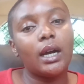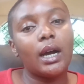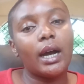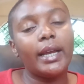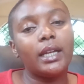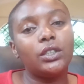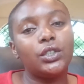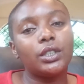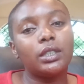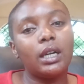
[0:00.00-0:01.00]
I had
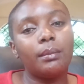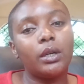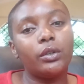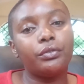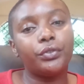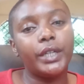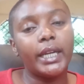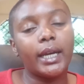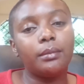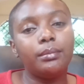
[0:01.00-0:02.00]
just come out of
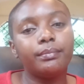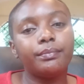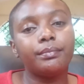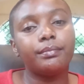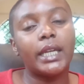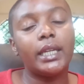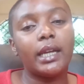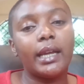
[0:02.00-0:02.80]
rehab and I